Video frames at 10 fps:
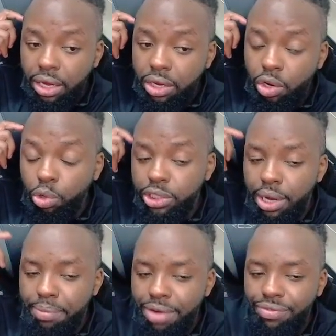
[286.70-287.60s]
closure
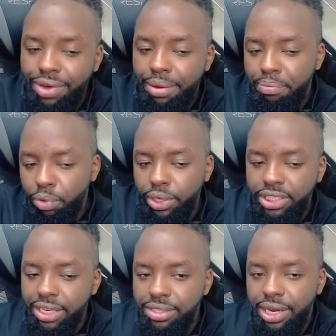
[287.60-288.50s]
above
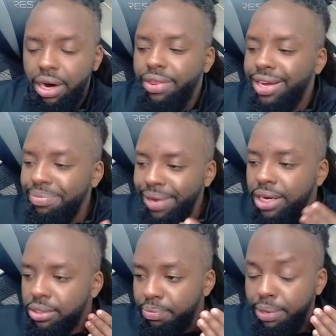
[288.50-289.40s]
bullish SAR that
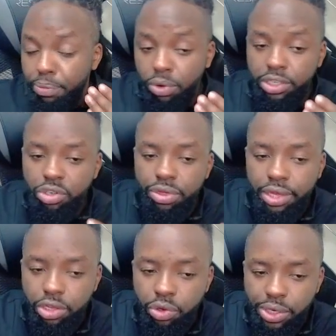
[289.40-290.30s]
made us be bullish on
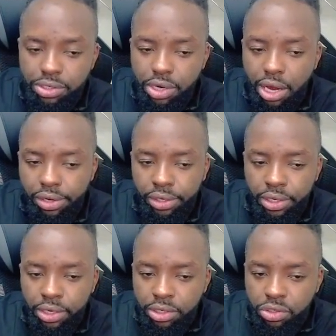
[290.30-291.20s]
the US dollar.
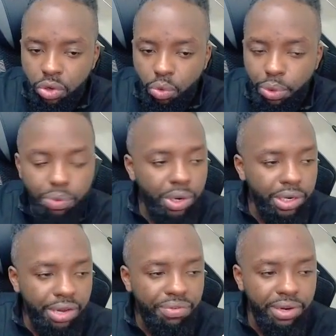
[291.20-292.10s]
So we were
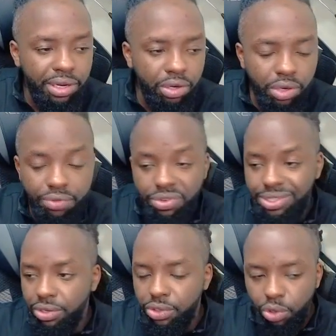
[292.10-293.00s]
definitely looking for
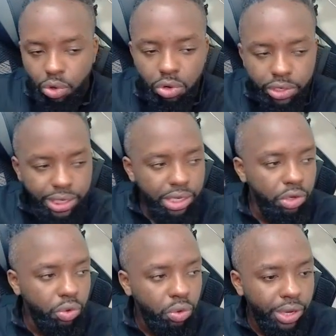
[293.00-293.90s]
sales on gold,
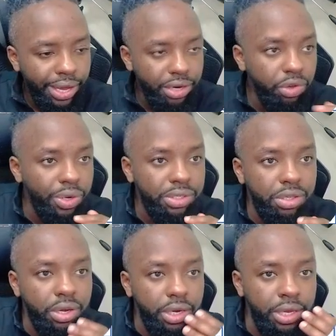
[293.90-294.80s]
EU, and US
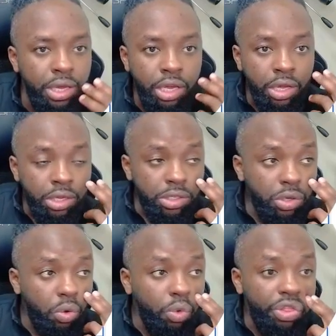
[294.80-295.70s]
30.
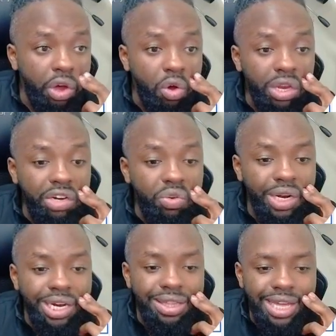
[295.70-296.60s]
So the only
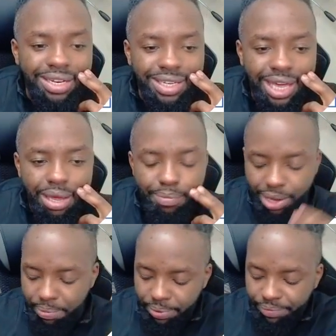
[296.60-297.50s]
trade that came up